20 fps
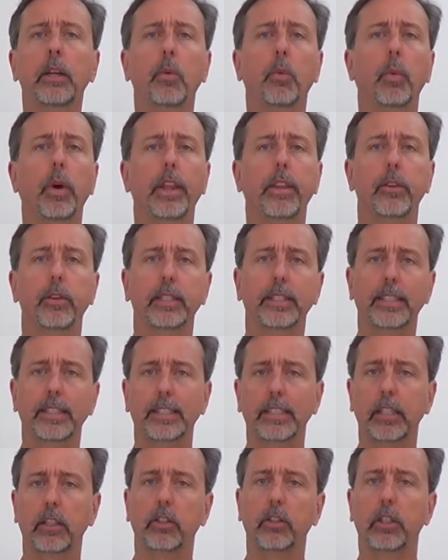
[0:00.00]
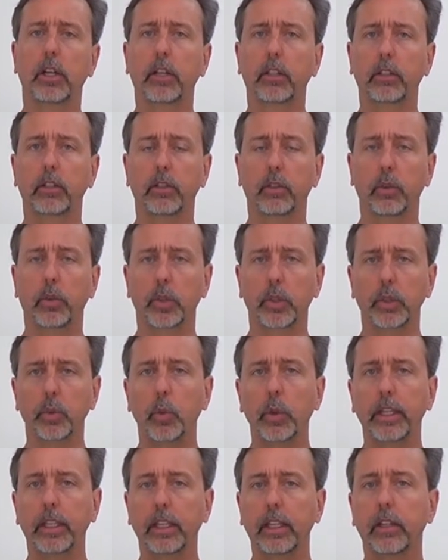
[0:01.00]
Whether it's a single auger or a
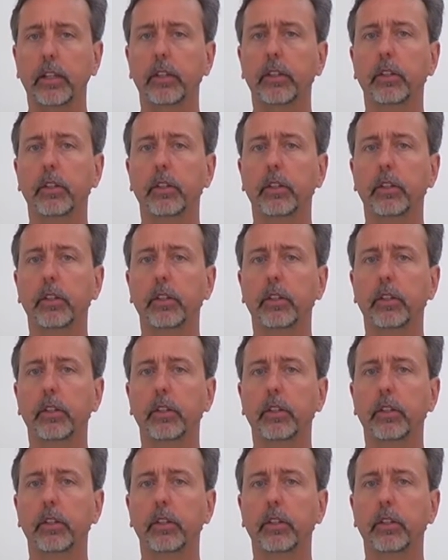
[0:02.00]
twin gear,